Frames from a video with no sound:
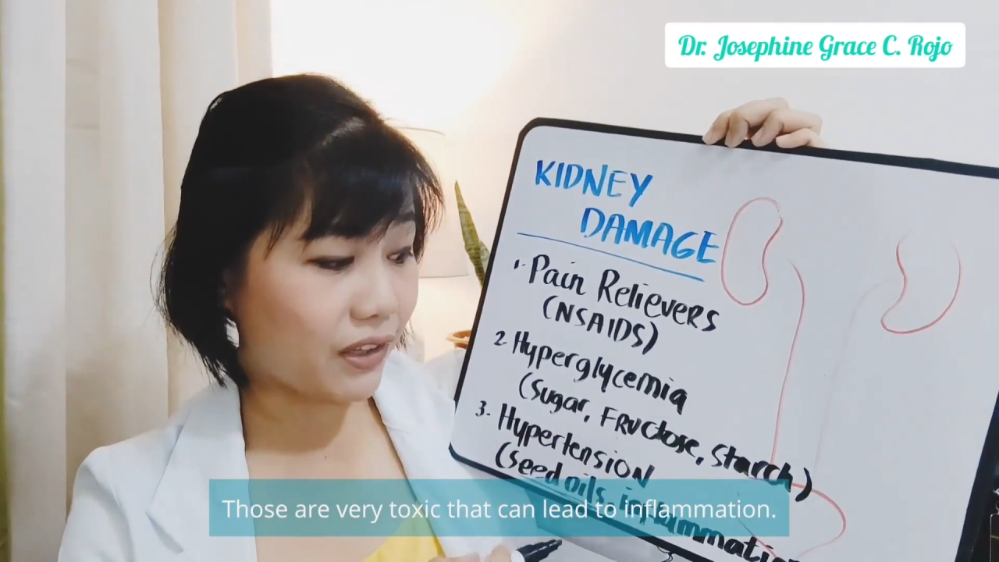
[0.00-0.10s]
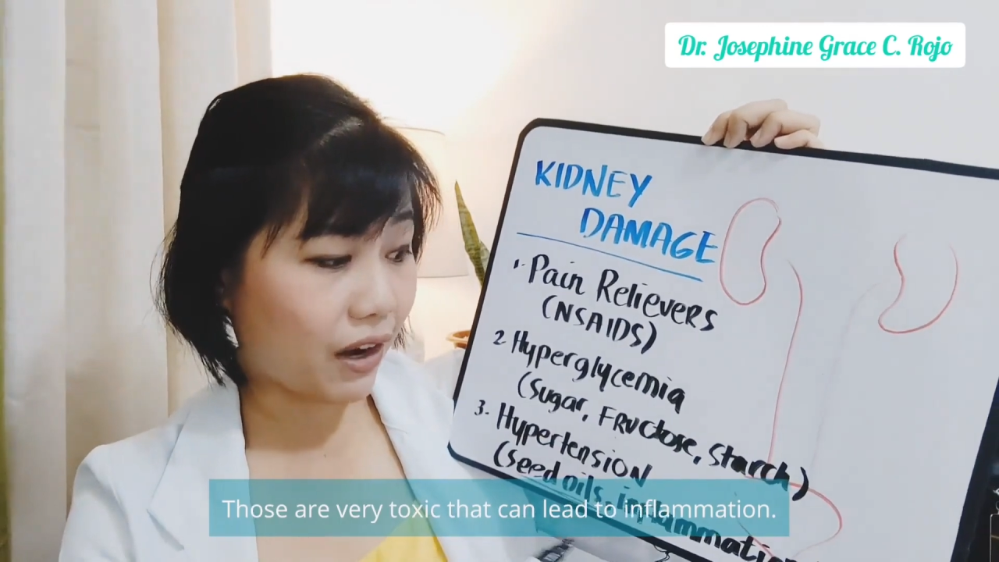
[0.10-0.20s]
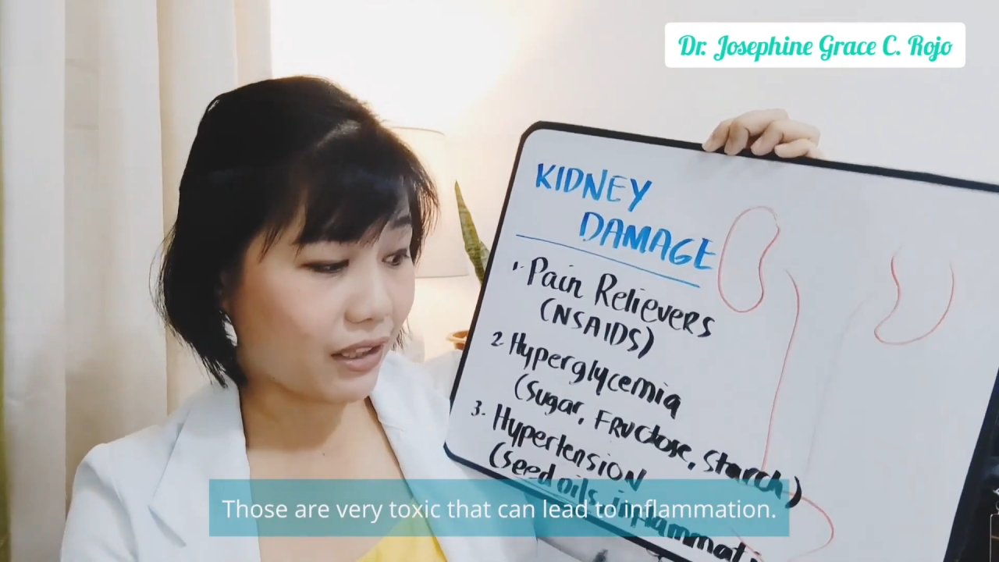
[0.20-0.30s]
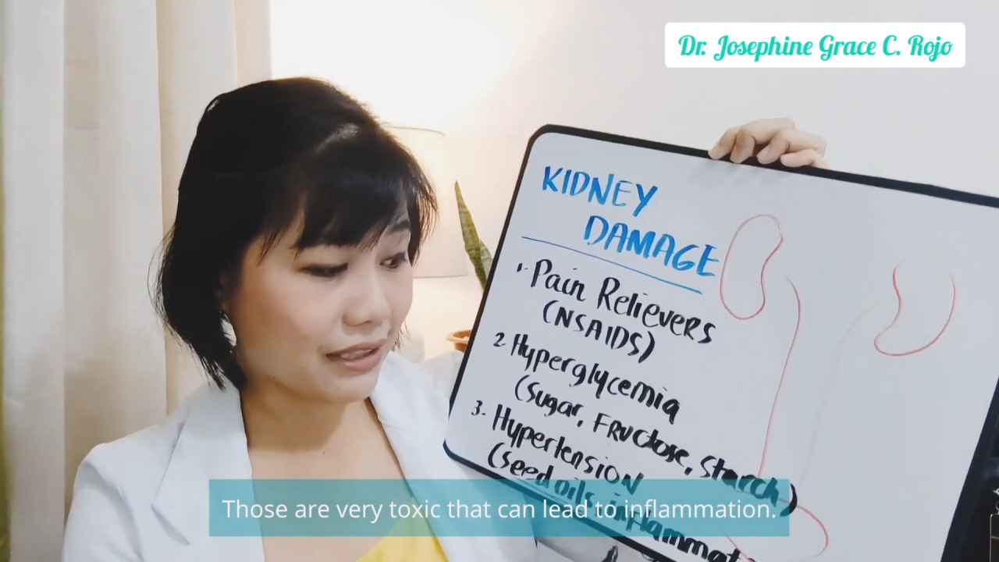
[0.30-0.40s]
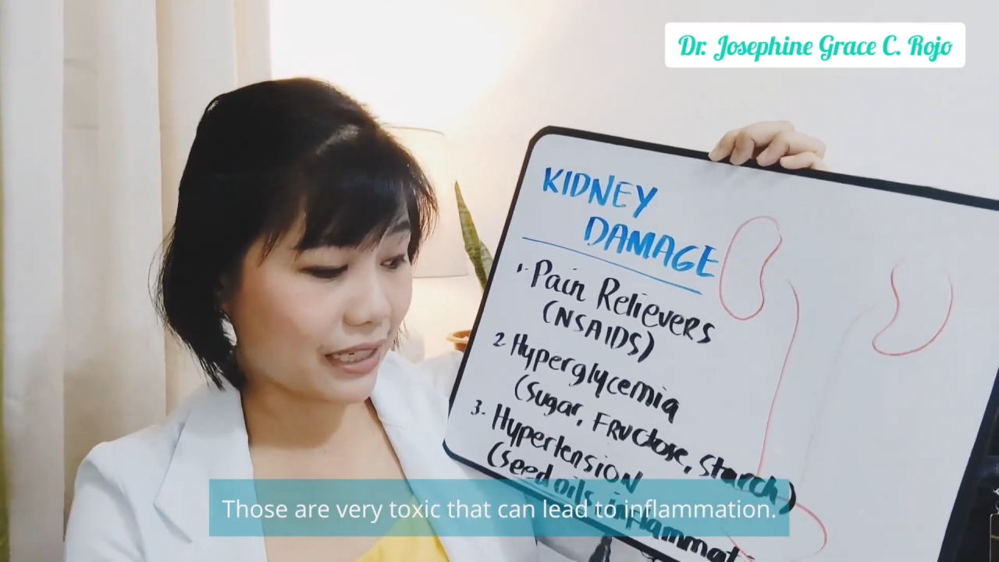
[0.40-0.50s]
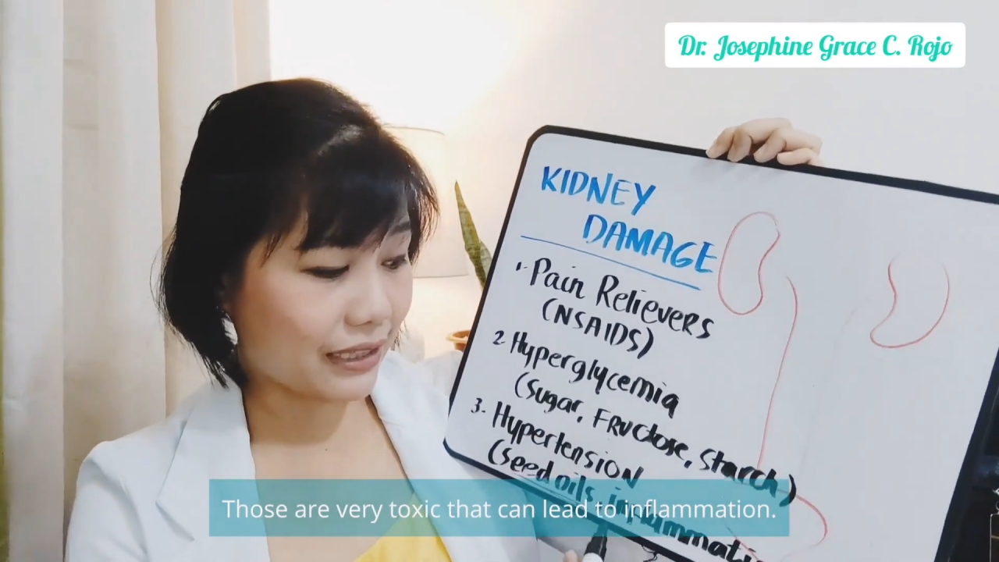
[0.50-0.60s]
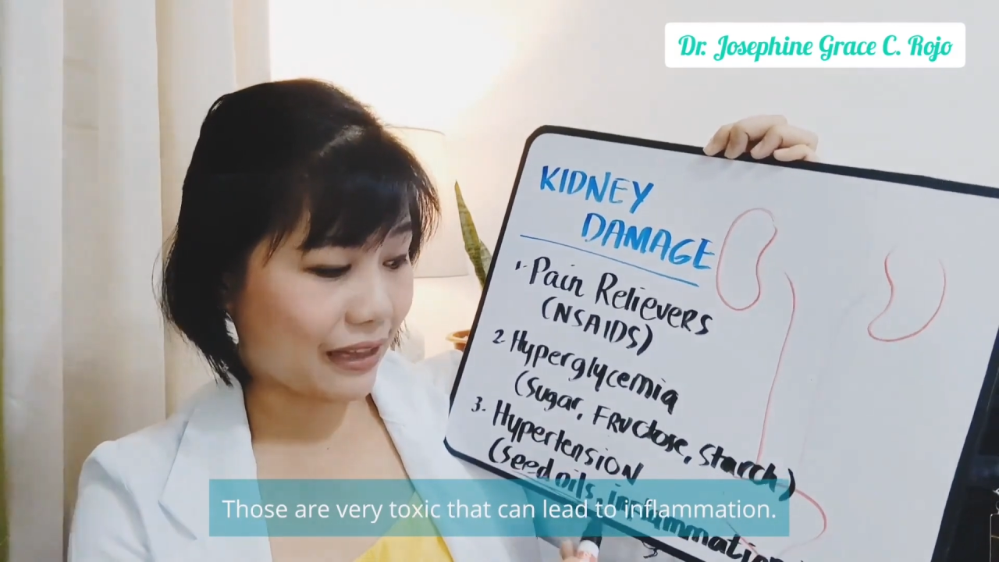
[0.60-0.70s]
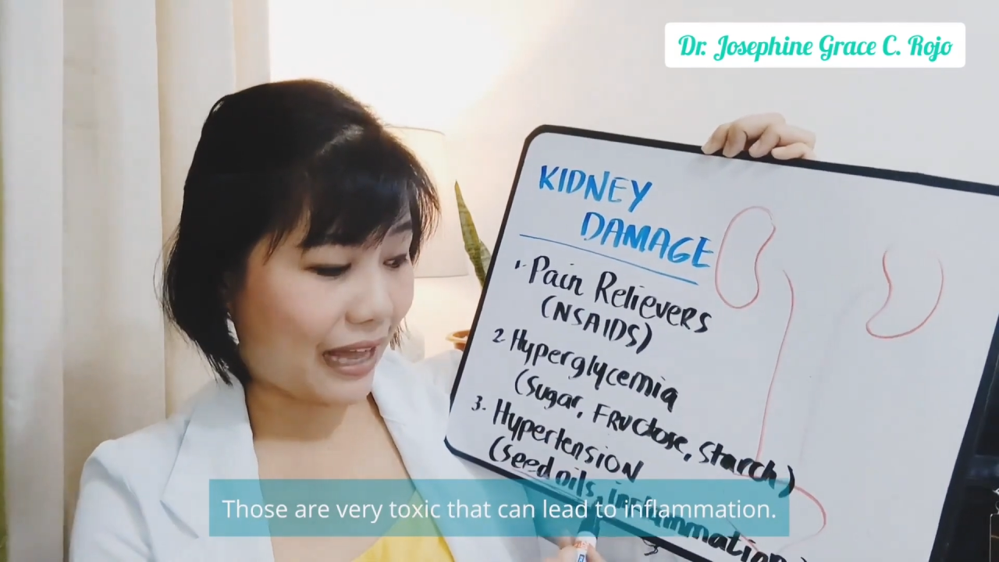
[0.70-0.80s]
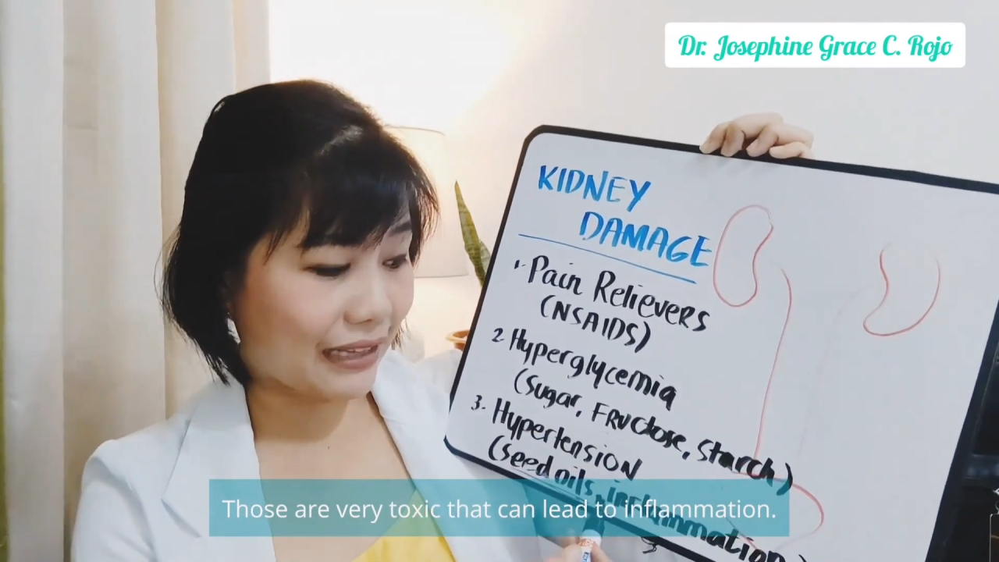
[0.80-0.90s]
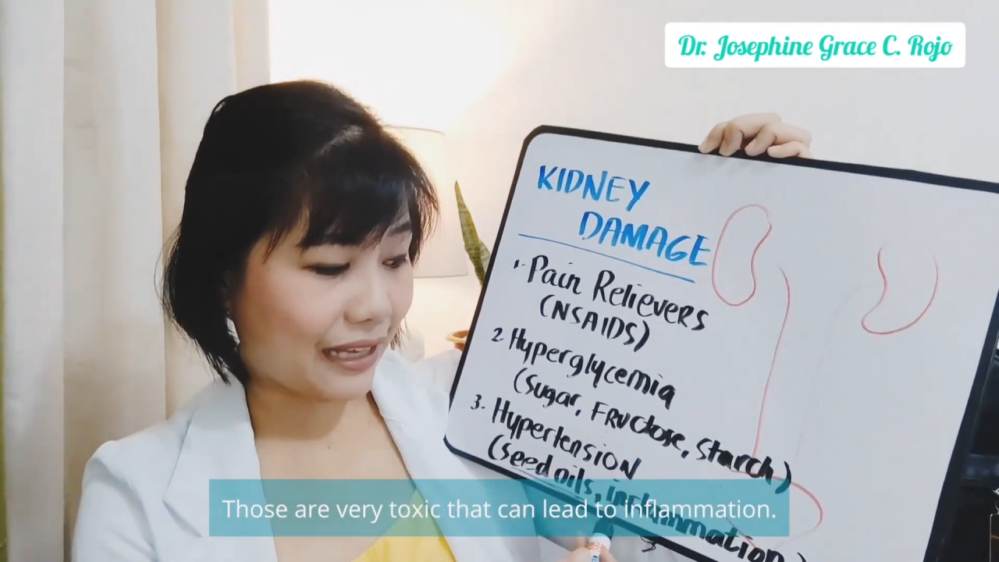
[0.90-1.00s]

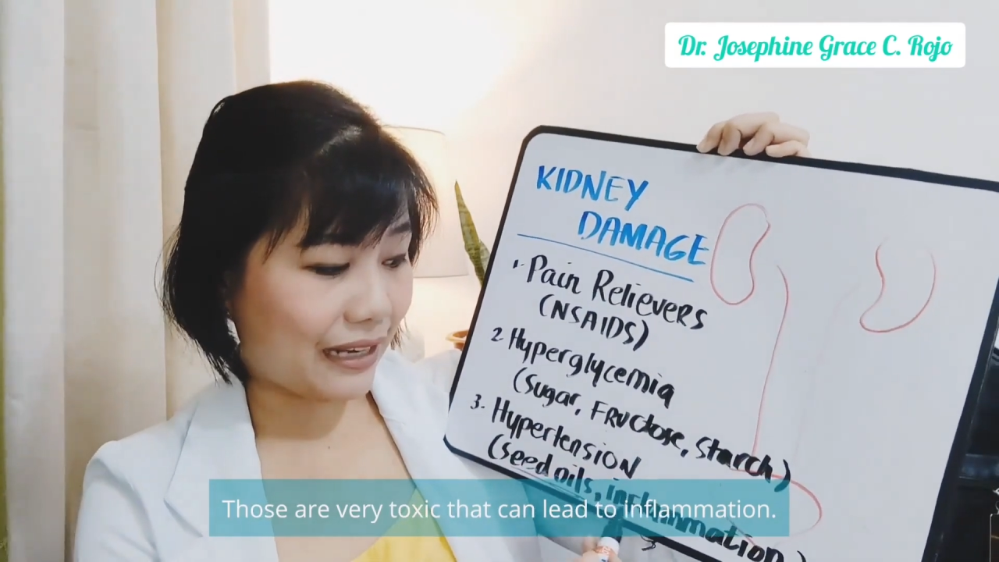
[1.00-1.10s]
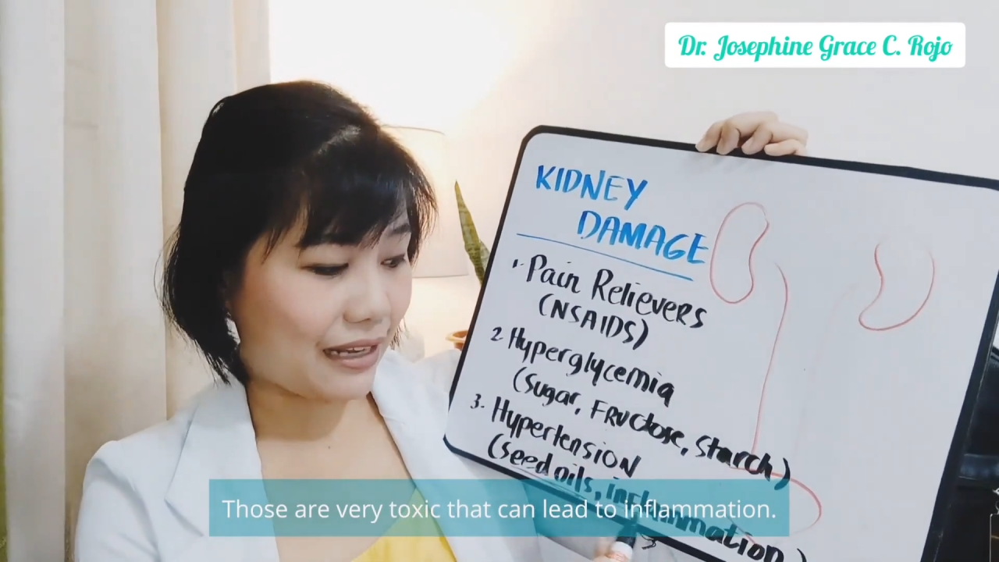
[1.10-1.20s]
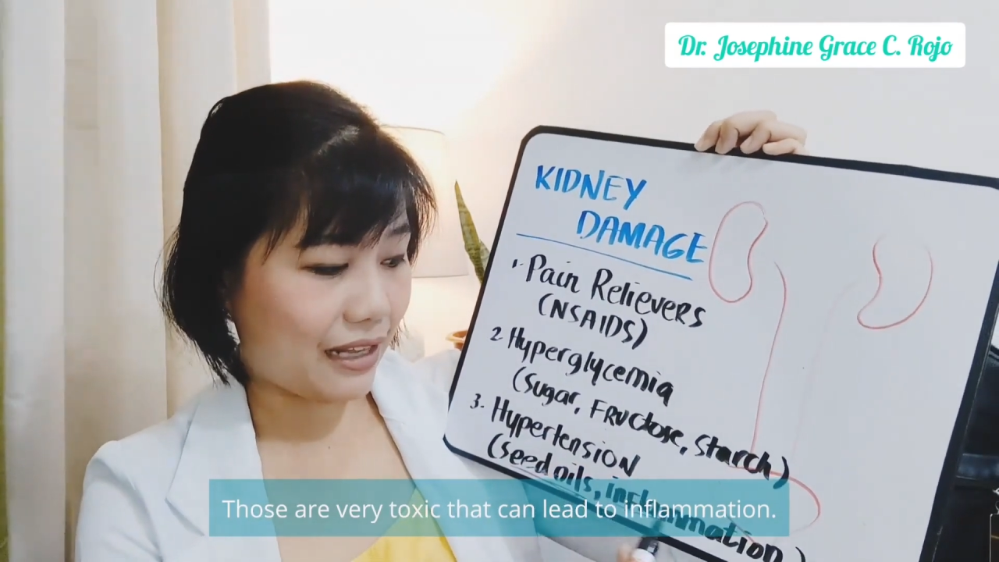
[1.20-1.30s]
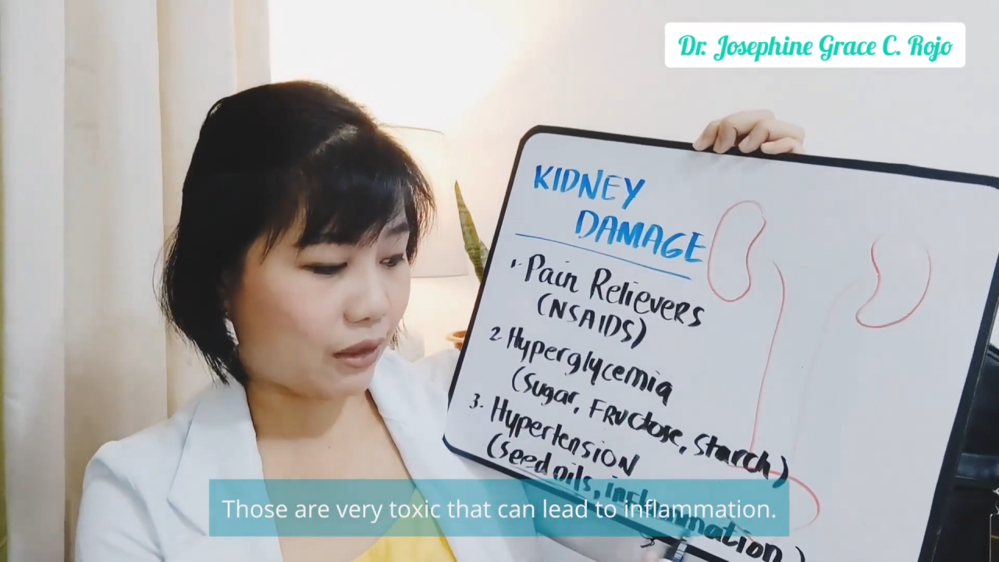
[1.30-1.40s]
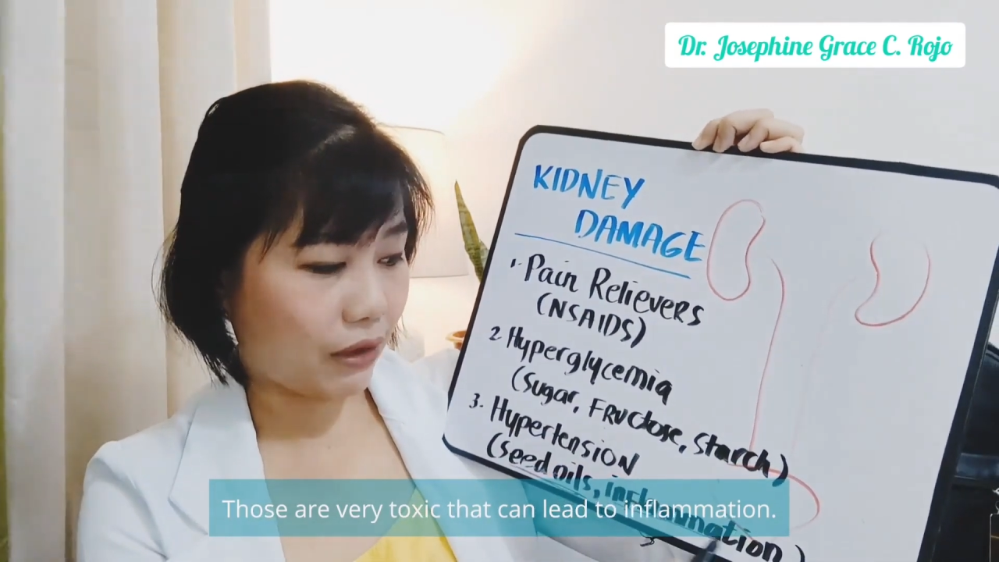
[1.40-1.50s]
toxic that can lead